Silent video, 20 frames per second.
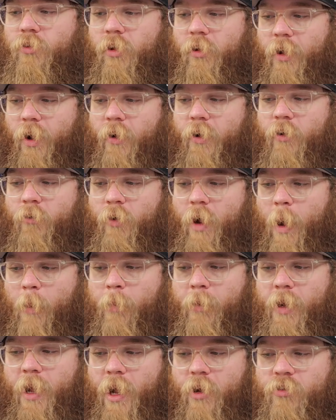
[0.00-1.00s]
Galarian
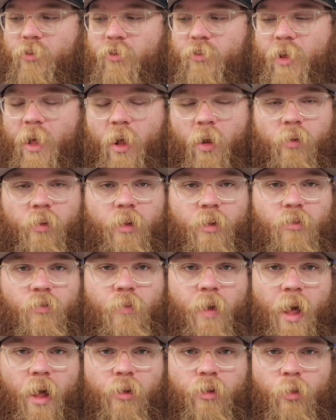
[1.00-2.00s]
Rapidash has held its
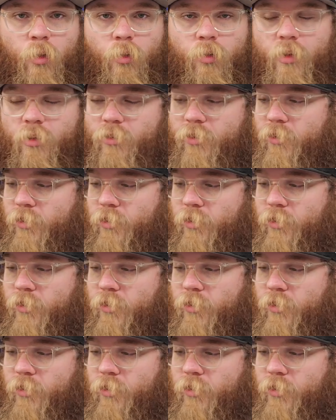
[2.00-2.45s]
value this